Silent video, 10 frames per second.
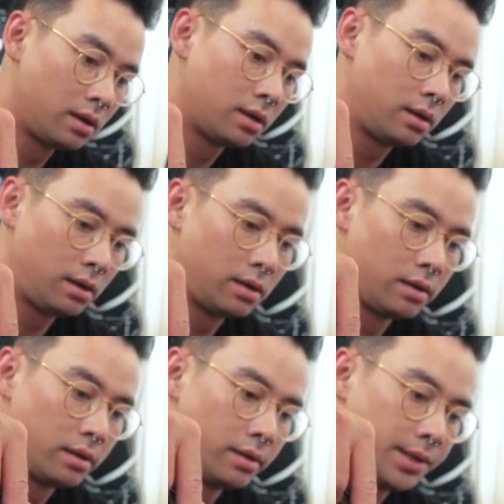
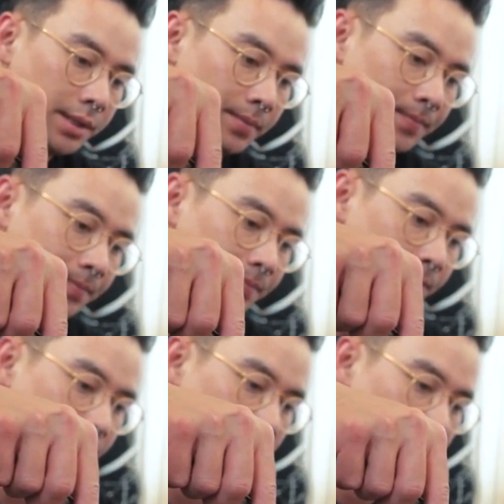
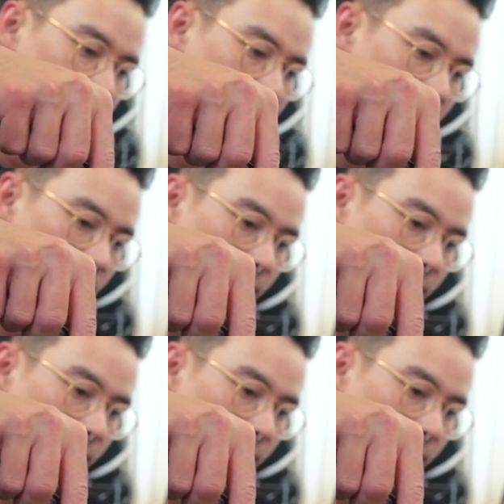Nothing is said.